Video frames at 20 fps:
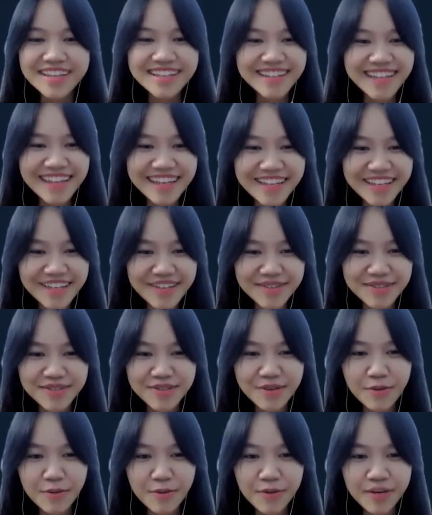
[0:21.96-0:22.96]
Thank you.
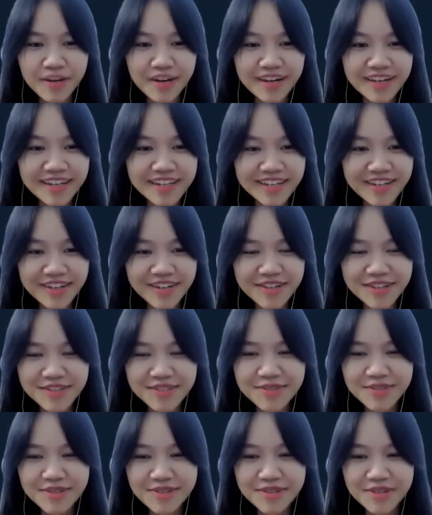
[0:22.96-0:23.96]
So we are eager to
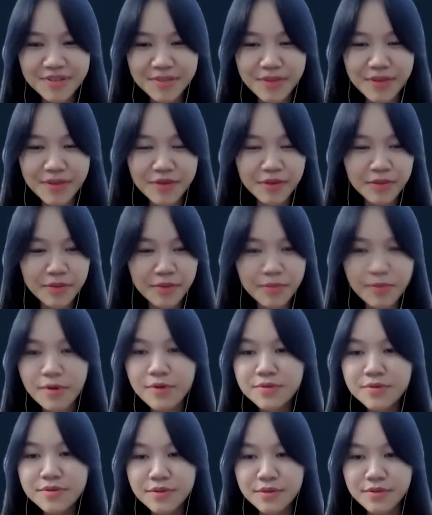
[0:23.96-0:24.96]
learn about your
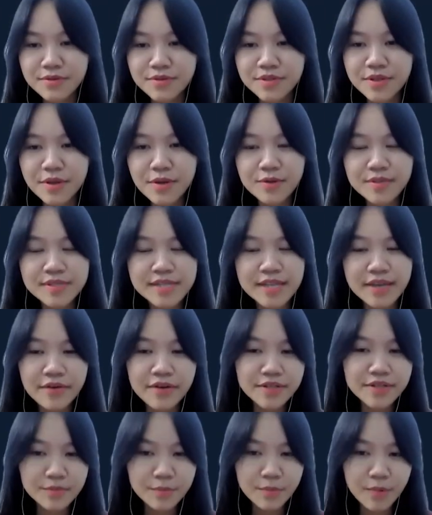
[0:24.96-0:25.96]
proposal. So tell
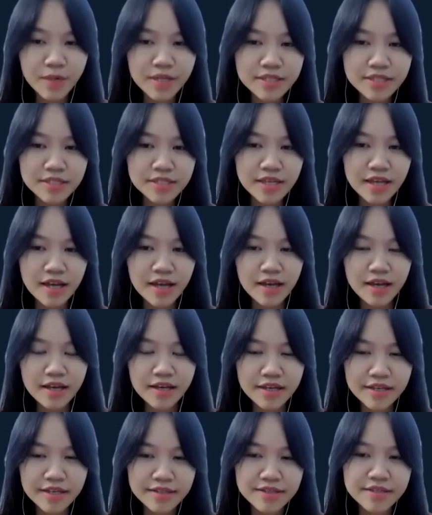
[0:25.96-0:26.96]
us, what
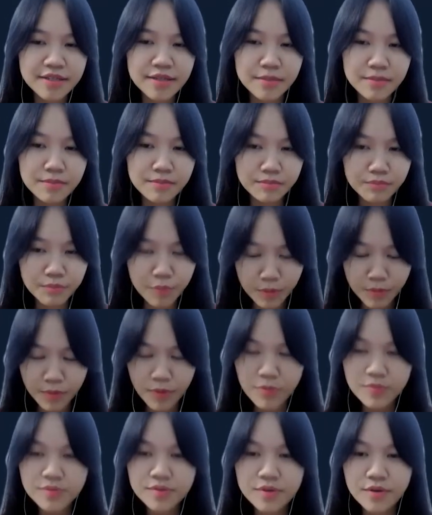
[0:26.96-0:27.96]
is the
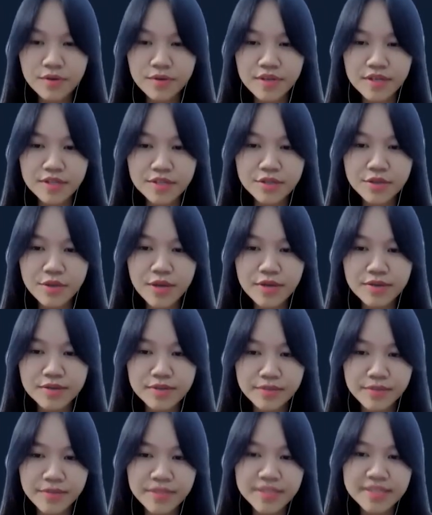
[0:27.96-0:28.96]
proposal that you have
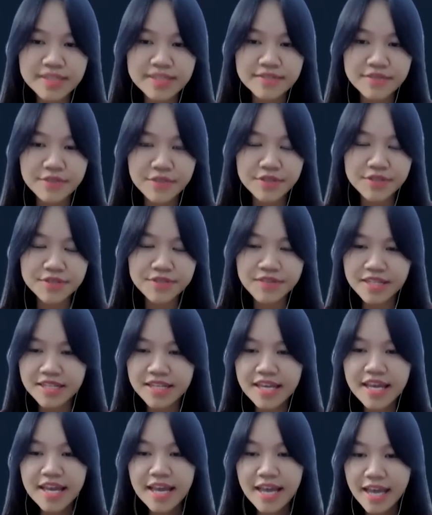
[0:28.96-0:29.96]
submitted for this fund,
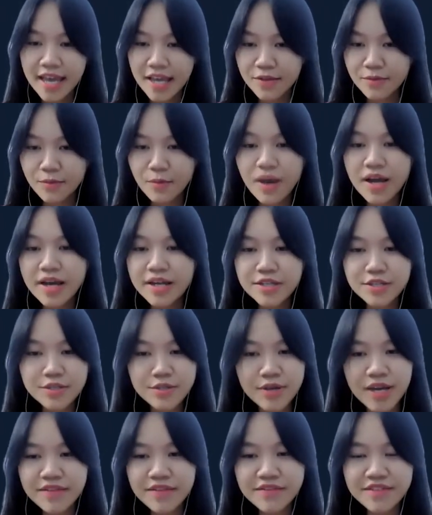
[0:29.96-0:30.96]
and why do you
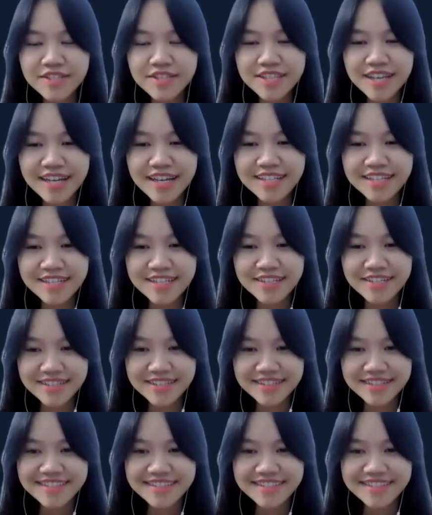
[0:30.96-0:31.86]
have this idea?